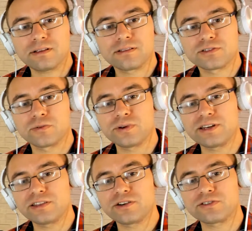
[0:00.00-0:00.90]
So we
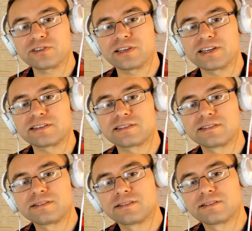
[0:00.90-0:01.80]
need those things.
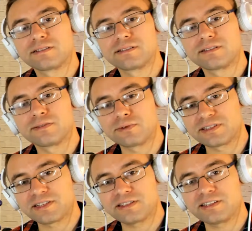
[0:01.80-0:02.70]
We
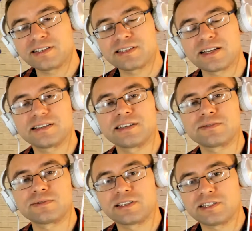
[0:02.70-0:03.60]
still need necessities,
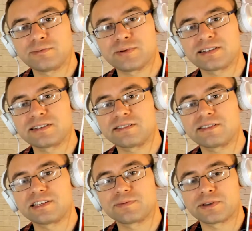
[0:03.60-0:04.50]
we still need practical
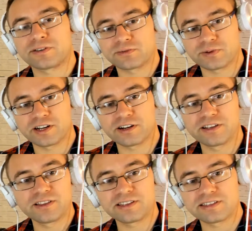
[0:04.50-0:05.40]
things because we're
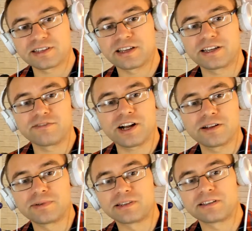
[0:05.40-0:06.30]
in this
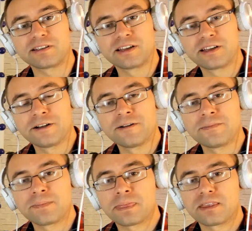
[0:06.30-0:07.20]
environment.
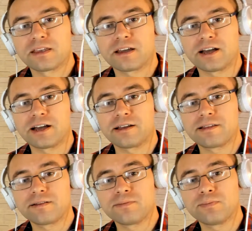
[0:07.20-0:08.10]

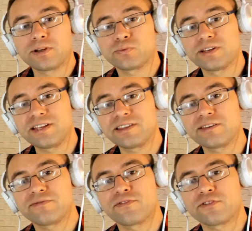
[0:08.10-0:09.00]
But we need
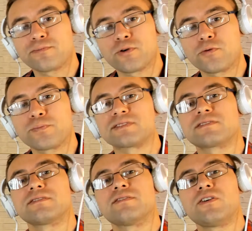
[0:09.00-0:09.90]
them for the
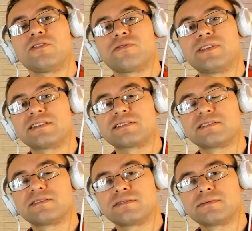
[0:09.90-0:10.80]
purpose of
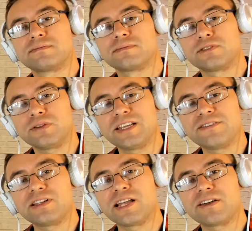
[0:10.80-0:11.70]
this, to live
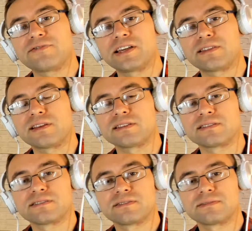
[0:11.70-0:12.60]
a life like this.